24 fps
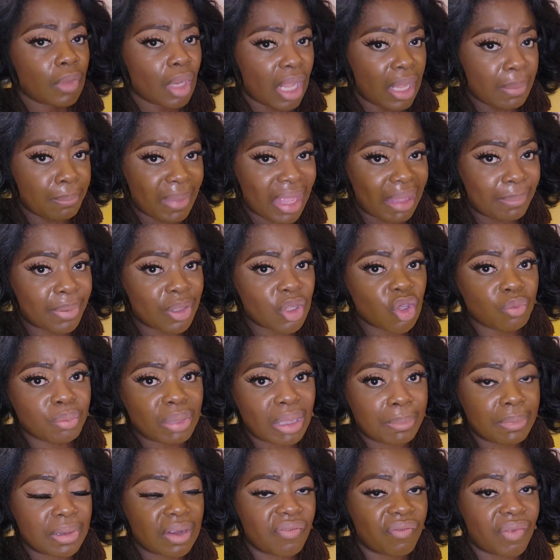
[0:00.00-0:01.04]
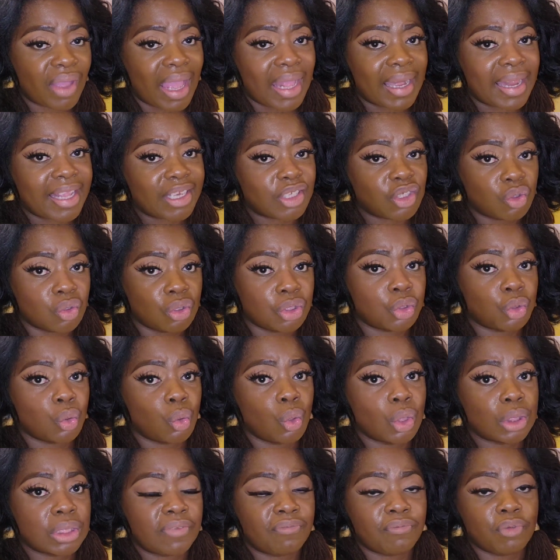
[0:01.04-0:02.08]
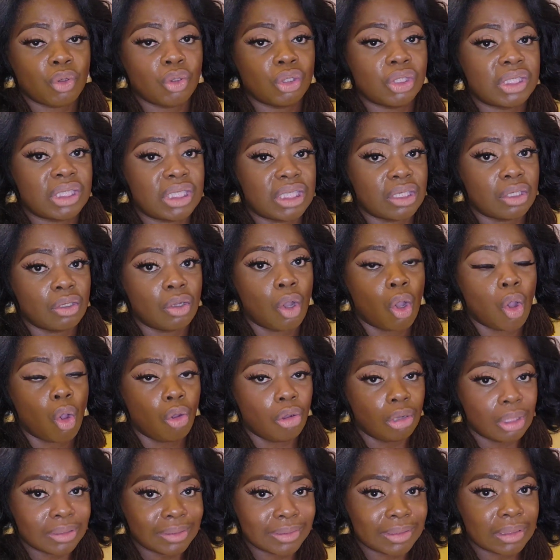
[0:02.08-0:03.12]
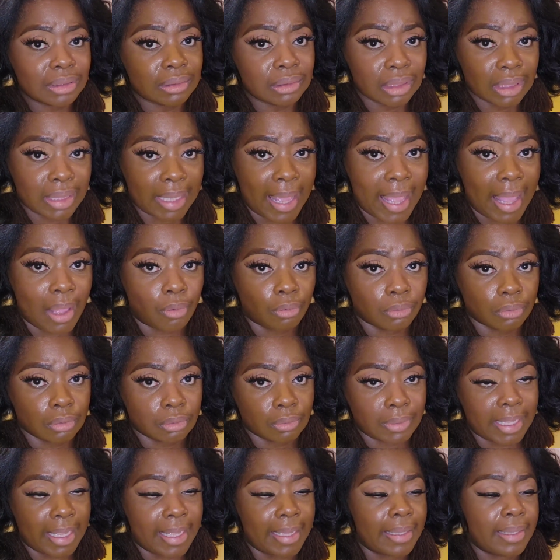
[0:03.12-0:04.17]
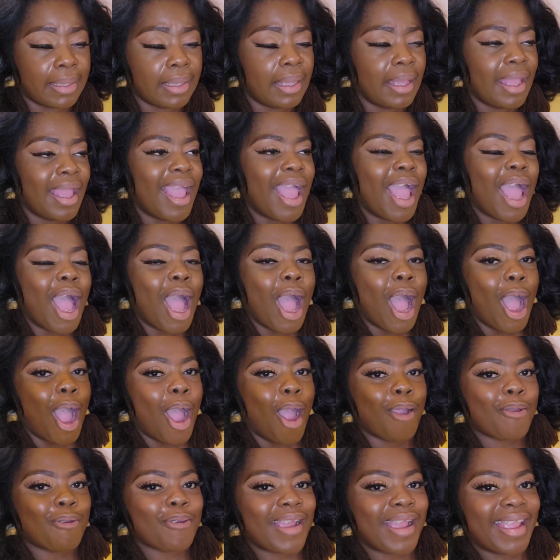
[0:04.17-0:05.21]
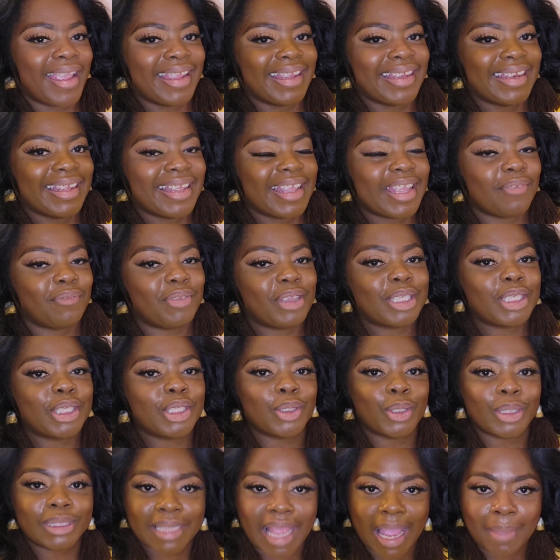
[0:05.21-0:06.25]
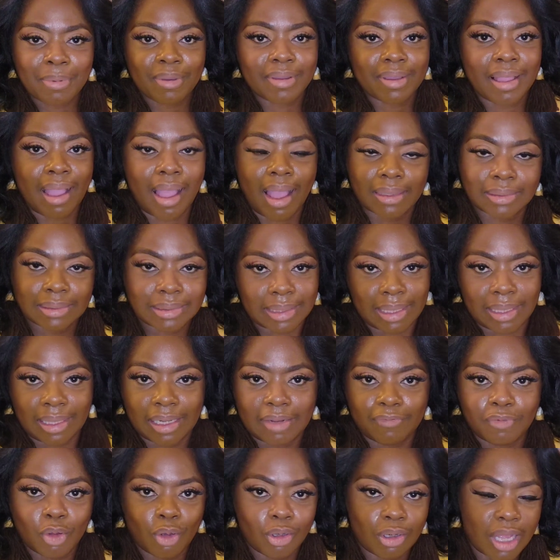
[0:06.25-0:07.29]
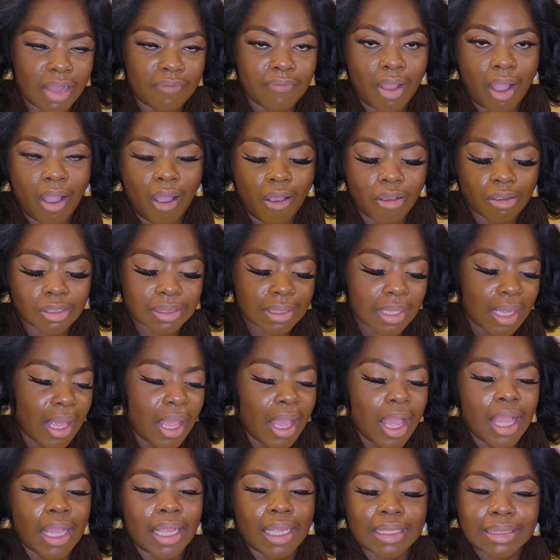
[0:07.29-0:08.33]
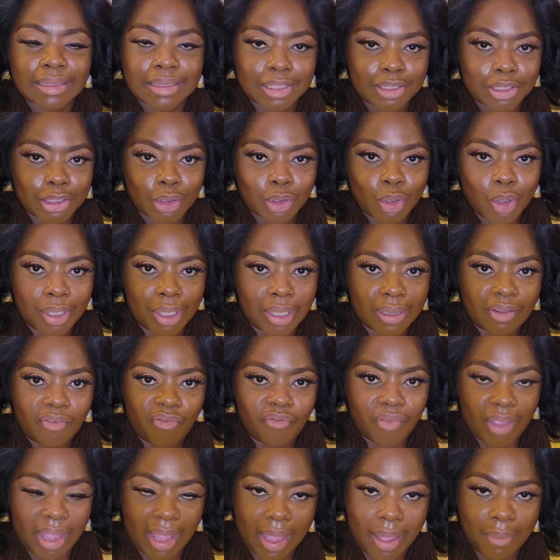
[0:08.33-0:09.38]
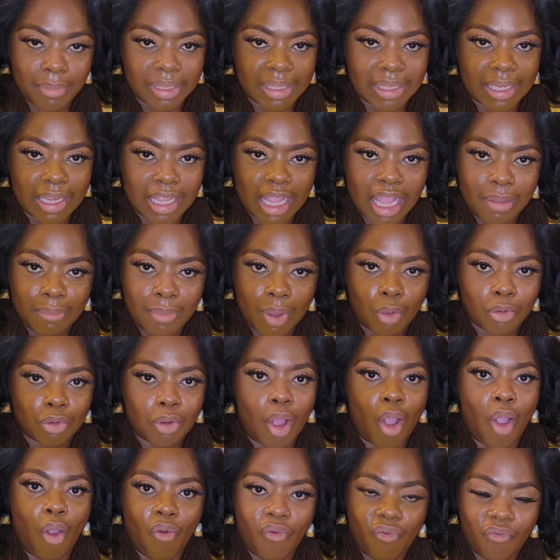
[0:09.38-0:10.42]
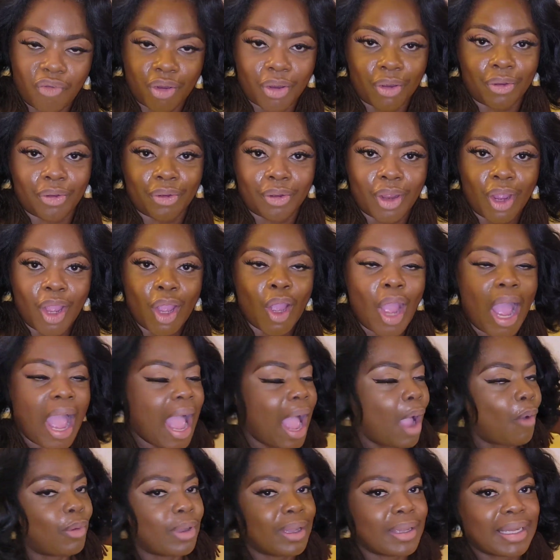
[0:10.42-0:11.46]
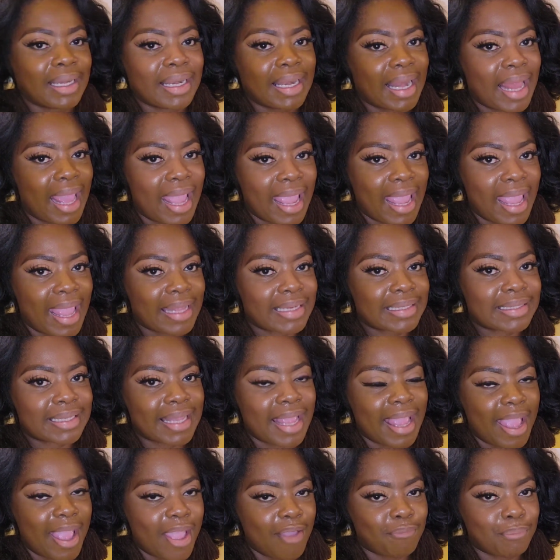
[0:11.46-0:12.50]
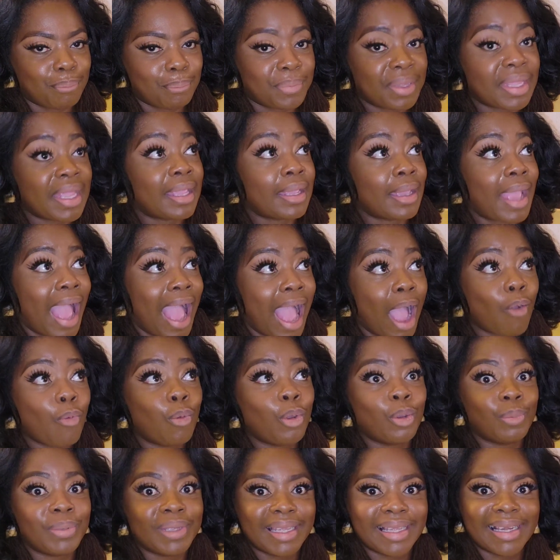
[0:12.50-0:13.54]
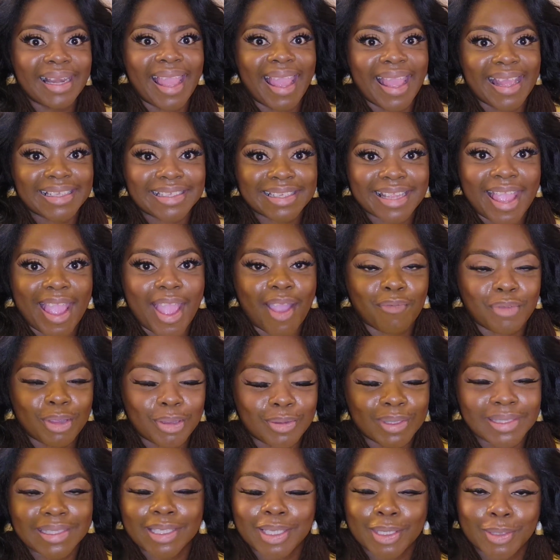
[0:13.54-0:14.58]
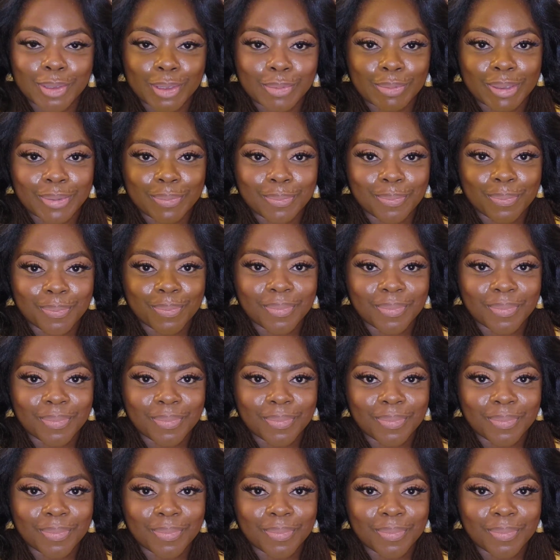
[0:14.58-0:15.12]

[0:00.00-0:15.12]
And maybe you'll be able to find at your stores if you're still on the lookout, okay? All right. If this is your type of content, if you love hauls, consider joining the family and come on over. I will glad to have be I will be glad to have you, excuse me.